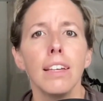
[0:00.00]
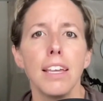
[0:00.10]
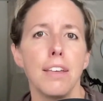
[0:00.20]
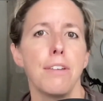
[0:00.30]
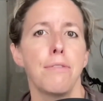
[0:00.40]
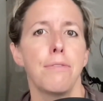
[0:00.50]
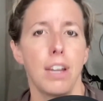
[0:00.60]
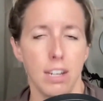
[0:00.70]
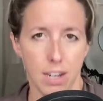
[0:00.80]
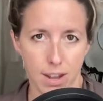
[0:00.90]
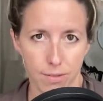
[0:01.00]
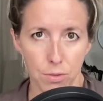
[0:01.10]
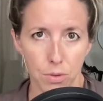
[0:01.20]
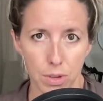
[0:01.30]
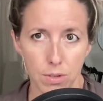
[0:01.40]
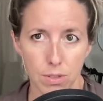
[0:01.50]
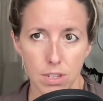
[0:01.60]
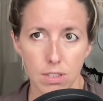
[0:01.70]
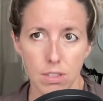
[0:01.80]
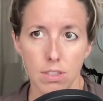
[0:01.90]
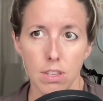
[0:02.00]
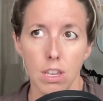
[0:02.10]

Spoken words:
if I didn't have scoliosis?